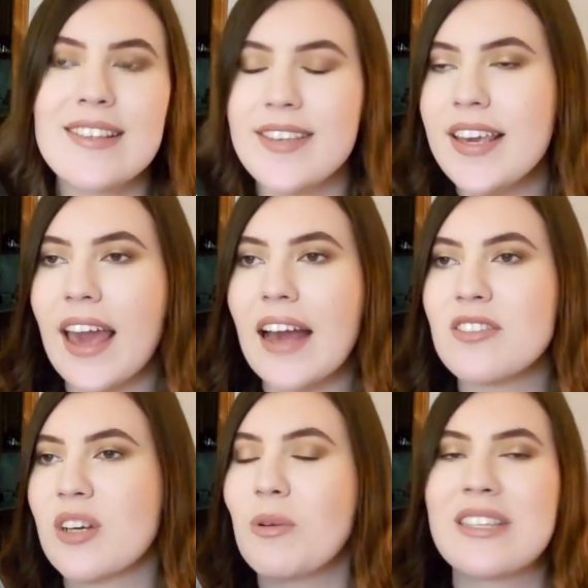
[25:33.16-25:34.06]
seeing
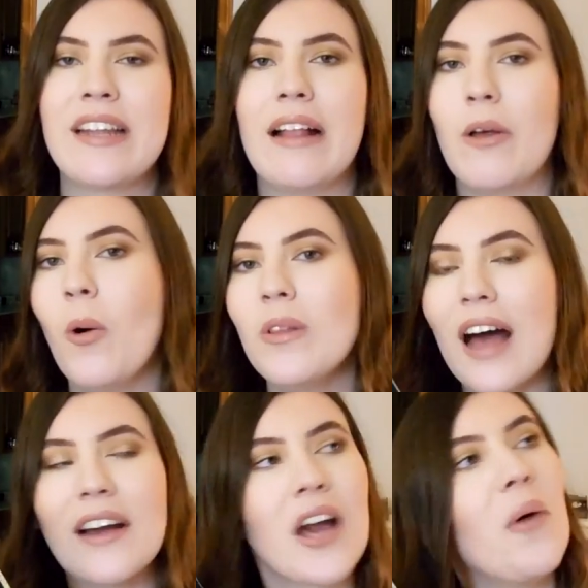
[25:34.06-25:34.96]
as there wasn't a whole
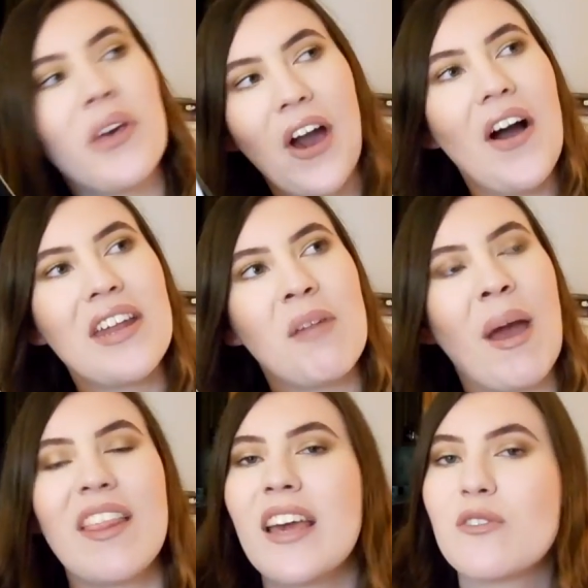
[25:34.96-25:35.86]
lot going on in
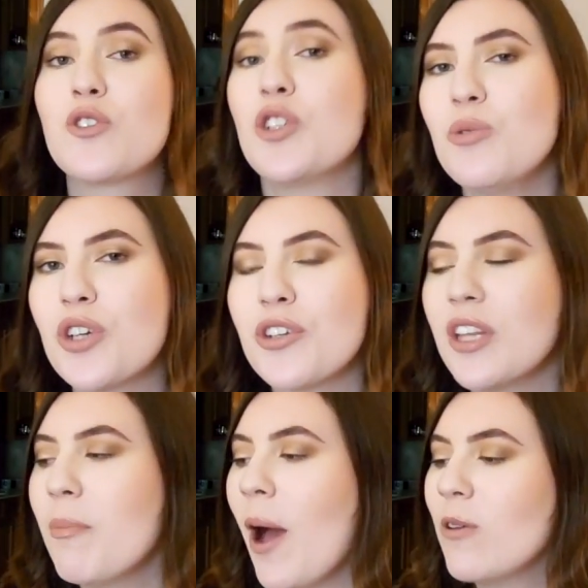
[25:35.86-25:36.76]
my life to
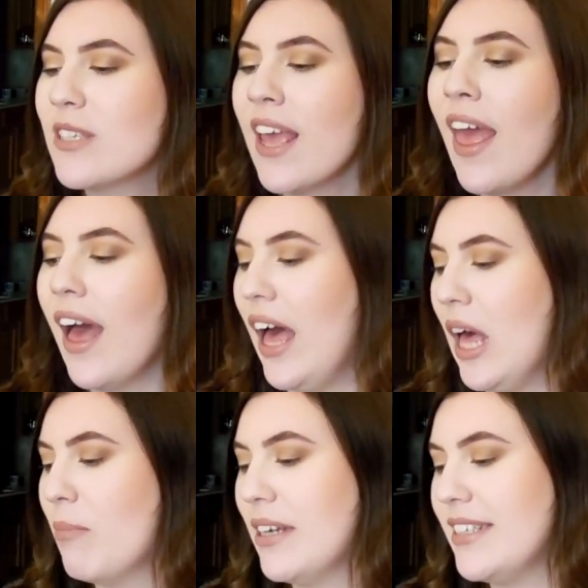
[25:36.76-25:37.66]
journal about,
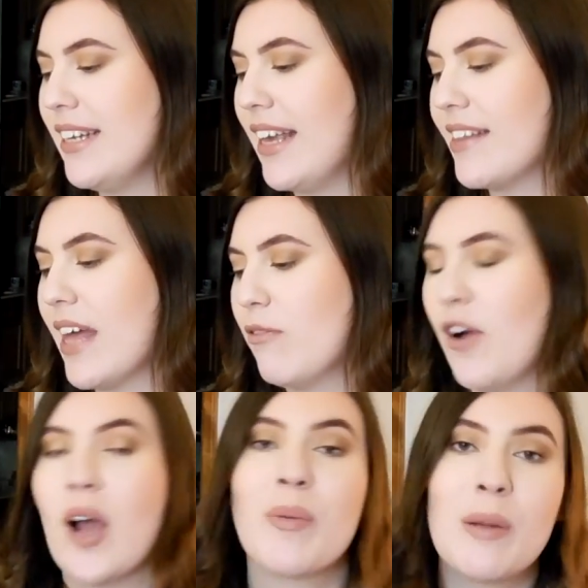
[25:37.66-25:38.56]
I didn't get that
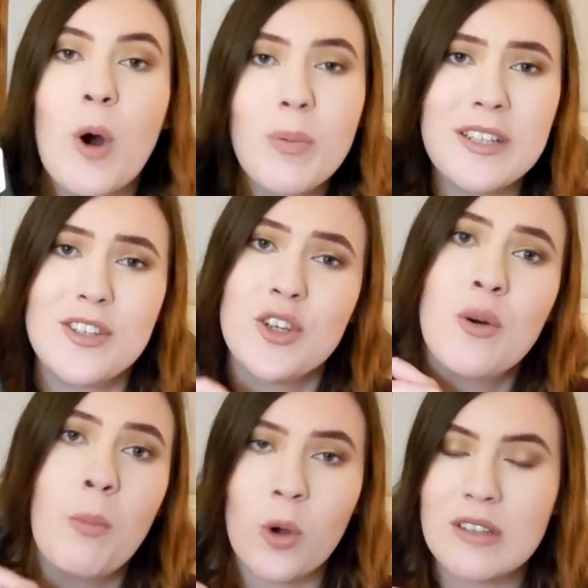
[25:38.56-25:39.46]
far, but I'm hoping to
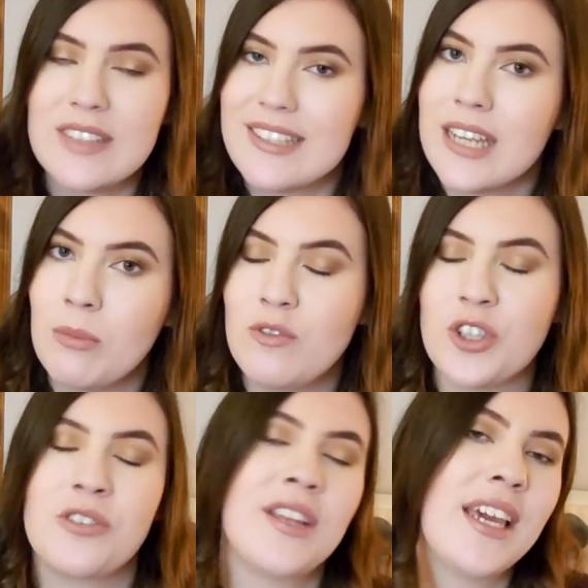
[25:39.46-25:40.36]
do more of this type of
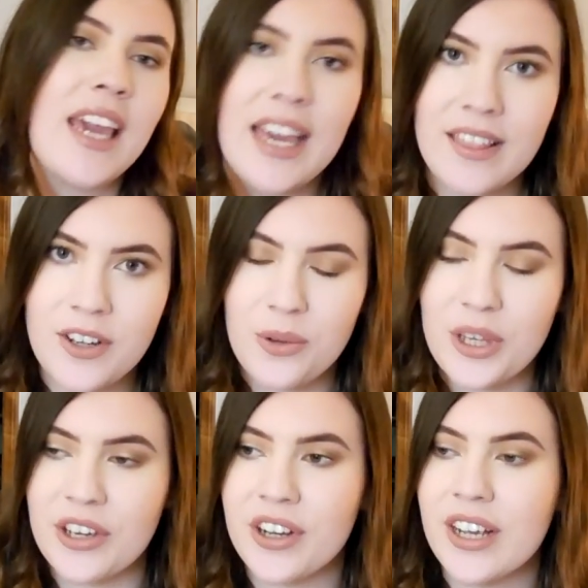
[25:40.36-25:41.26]
journaling in the new
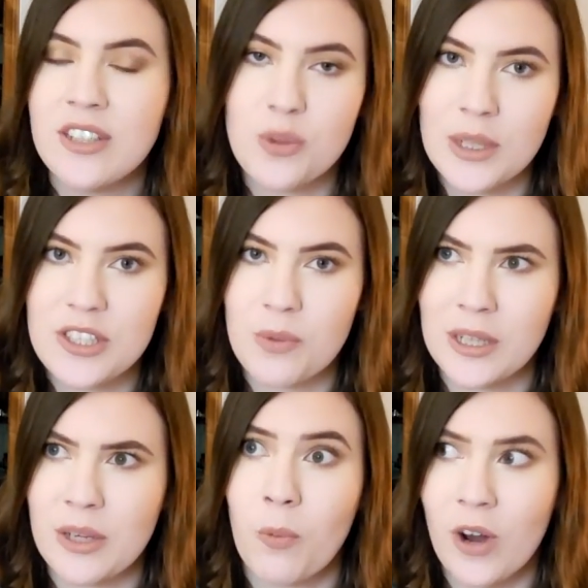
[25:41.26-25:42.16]
year in
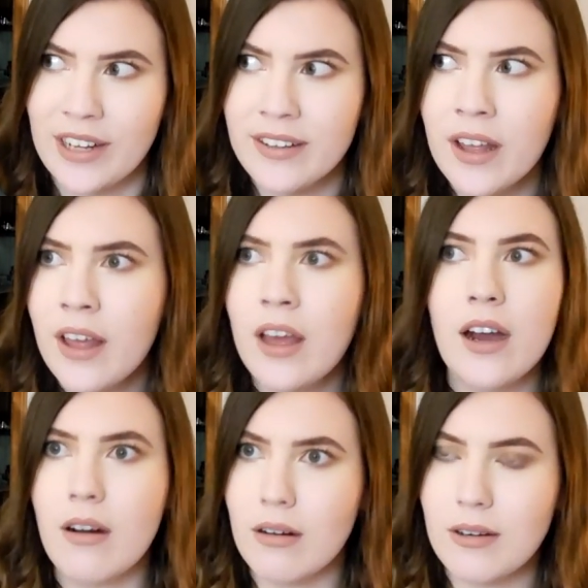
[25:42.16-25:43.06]
2021.
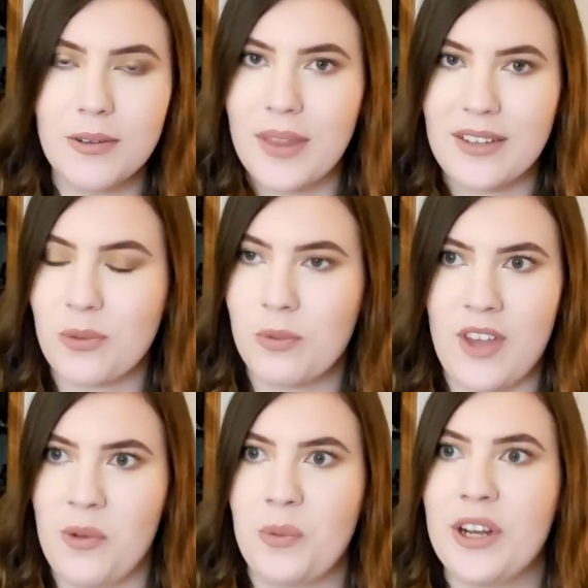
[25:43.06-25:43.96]
Oh, that
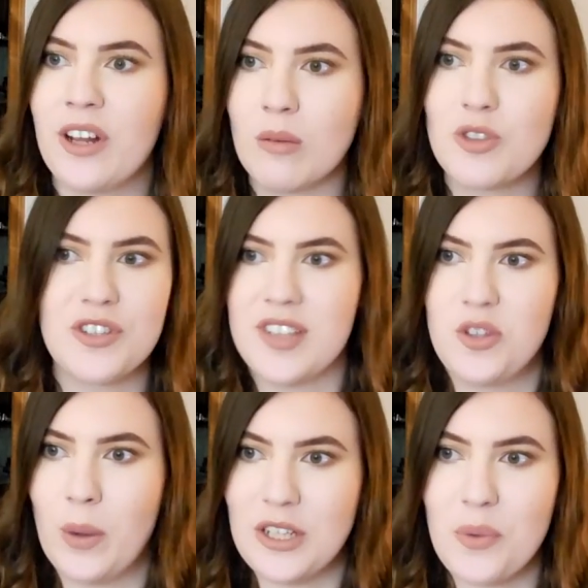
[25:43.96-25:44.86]
sounds weird. I almost just
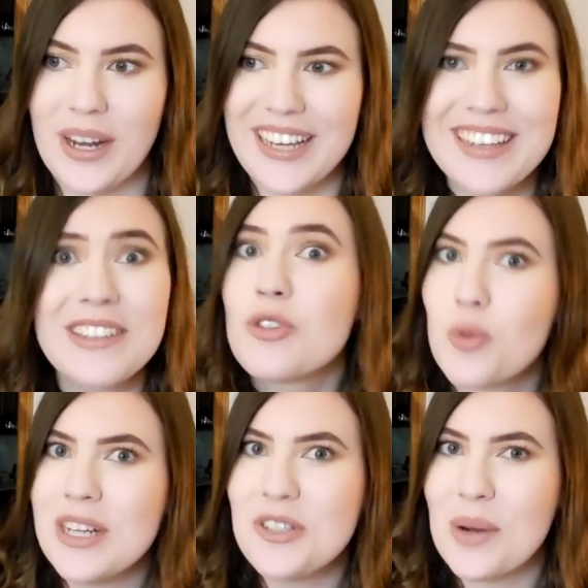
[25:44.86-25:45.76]
said 2020.
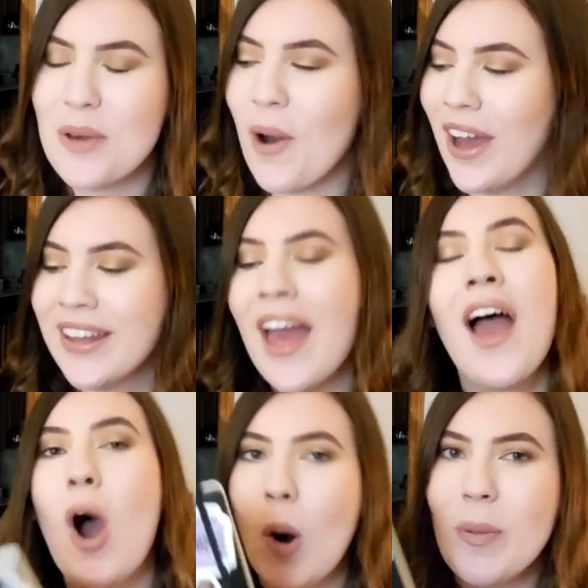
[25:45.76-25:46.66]
2021.
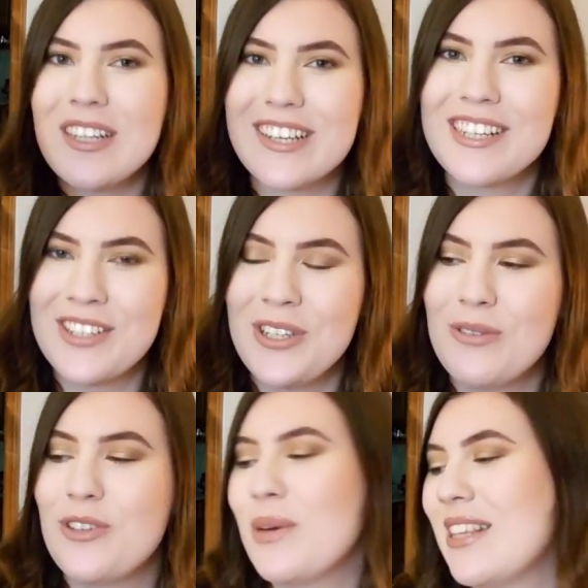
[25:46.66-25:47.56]
Hoping to
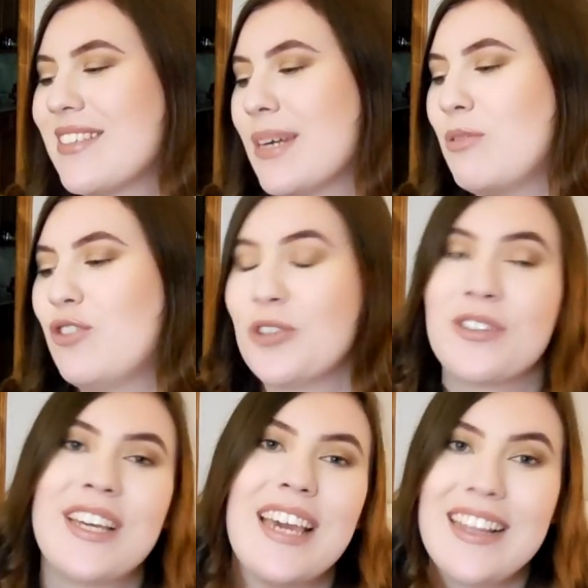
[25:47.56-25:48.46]
continue doing this type of
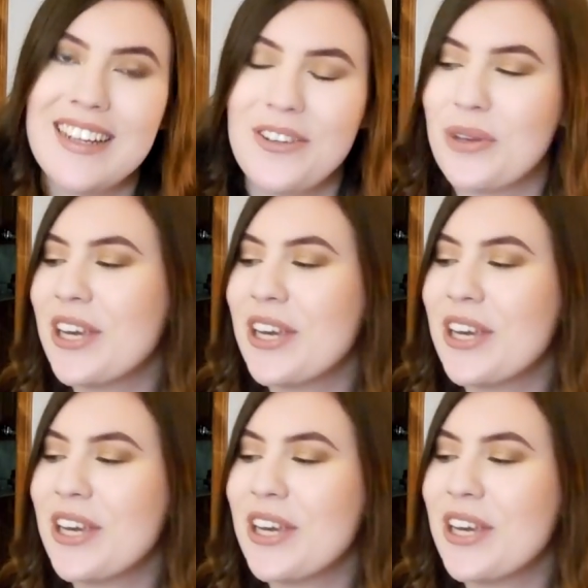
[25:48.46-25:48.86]
journaling in the new